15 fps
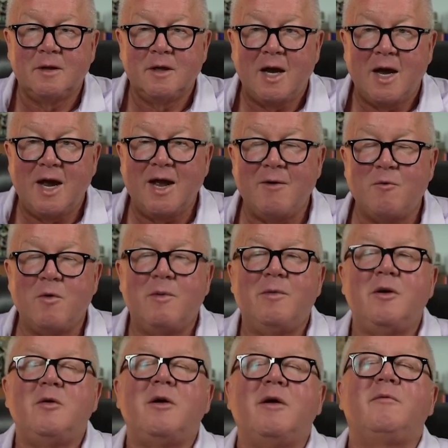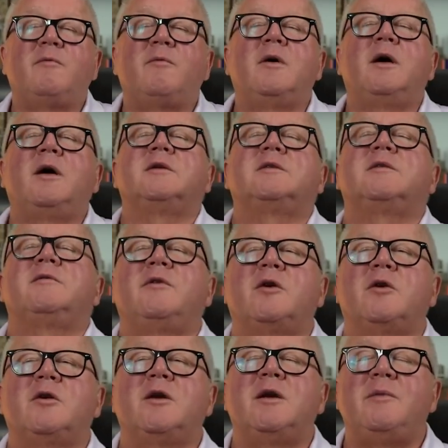I have women who have
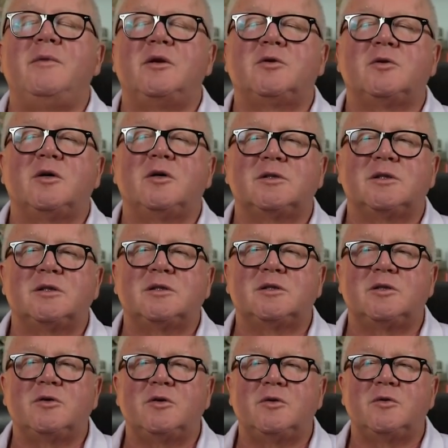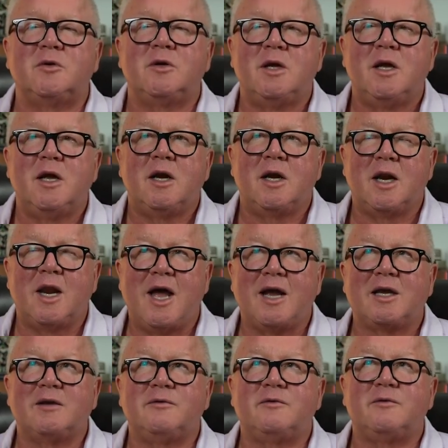severe endometriosis due to lack
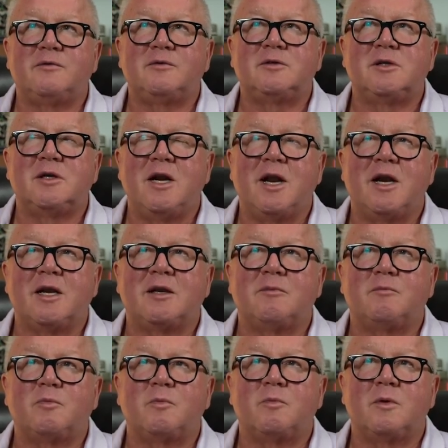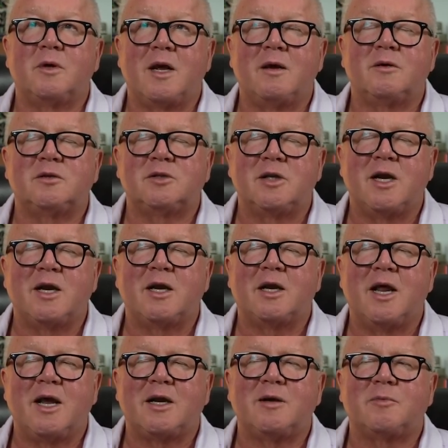of genetic lack
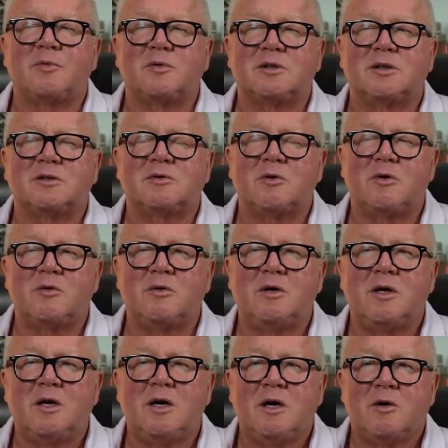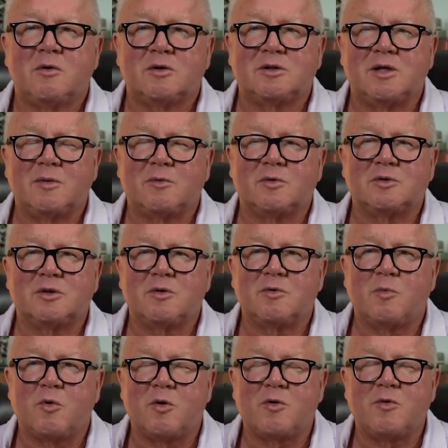of progesterone receptors. They're
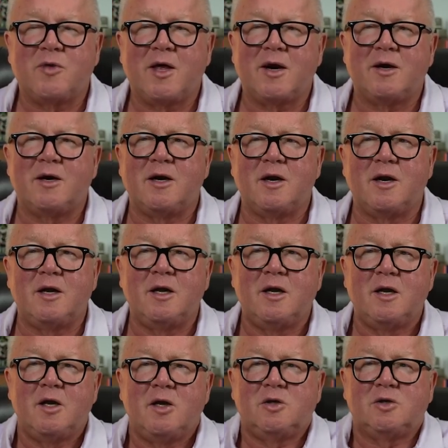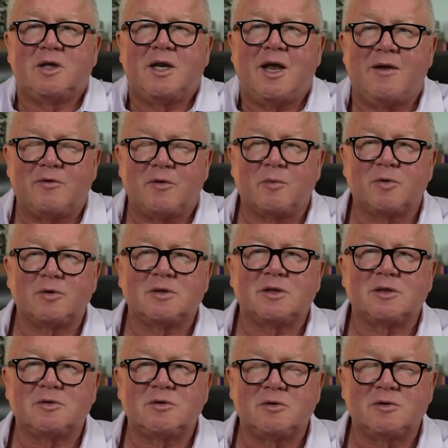born without. Usually half their
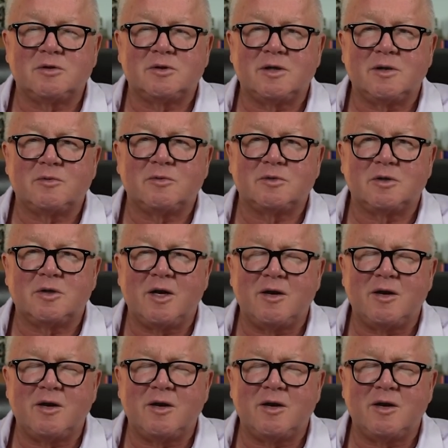progesterone receptors are gone.